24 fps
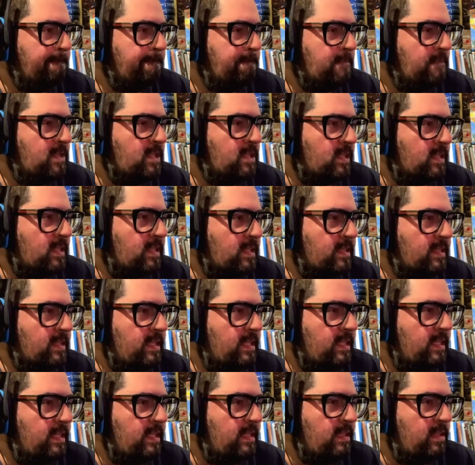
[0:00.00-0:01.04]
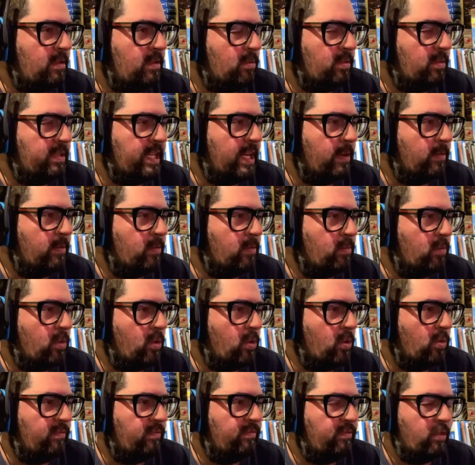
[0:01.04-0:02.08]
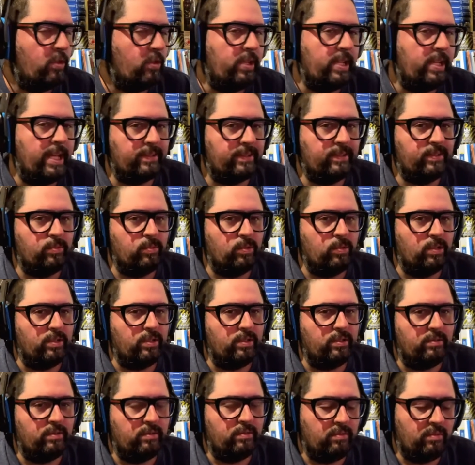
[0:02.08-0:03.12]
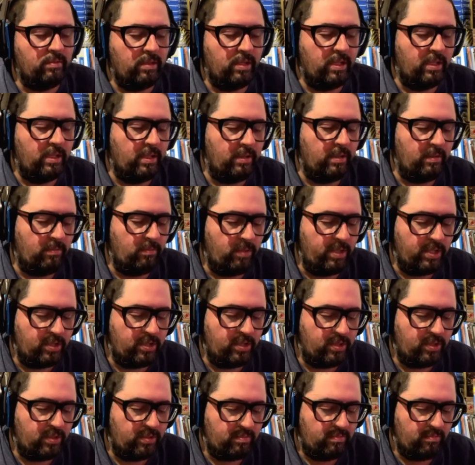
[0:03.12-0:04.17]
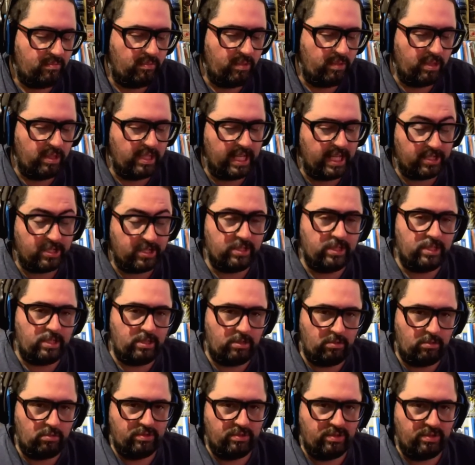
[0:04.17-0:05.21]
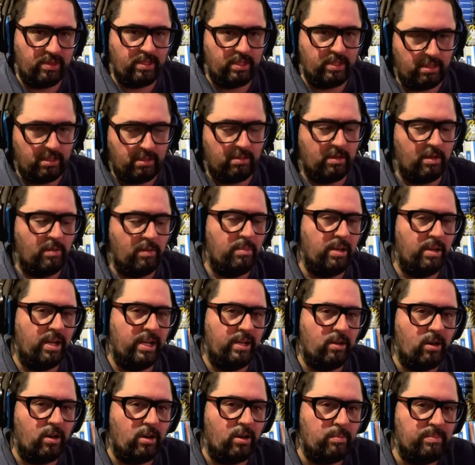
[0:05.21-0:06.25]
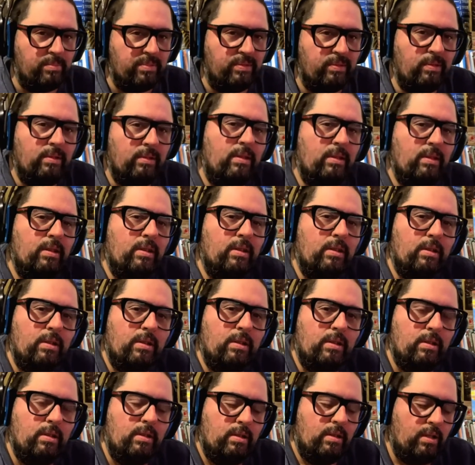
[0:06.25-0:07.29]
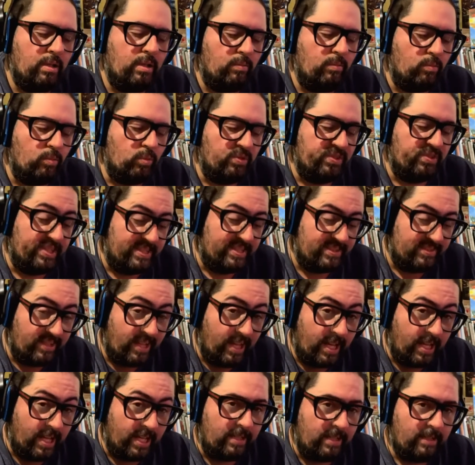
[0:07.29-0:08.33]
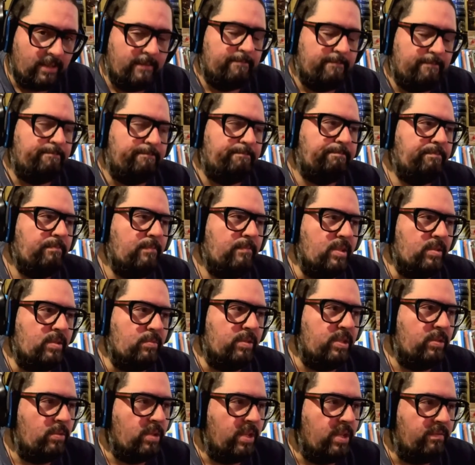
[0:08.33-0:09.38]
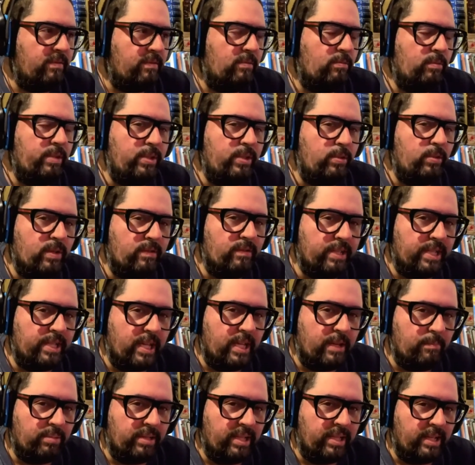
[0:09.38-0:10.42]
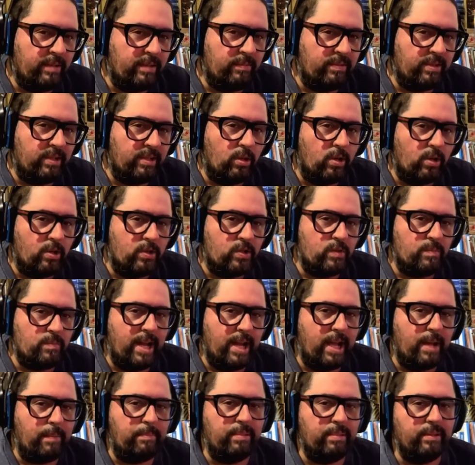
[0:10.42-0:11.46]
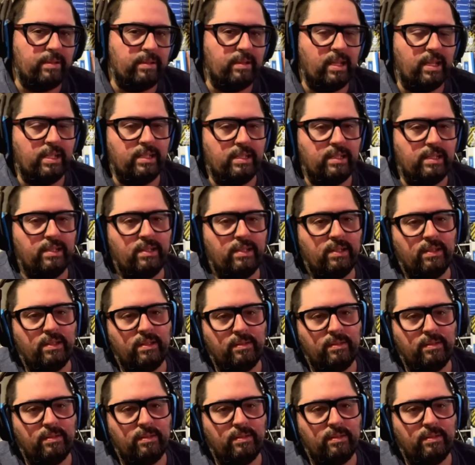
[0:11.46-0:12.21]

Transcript: Just to see, you know, down the road for the next one, which will actually use the combined arms rules instead, because we do have a game plan with a larger map and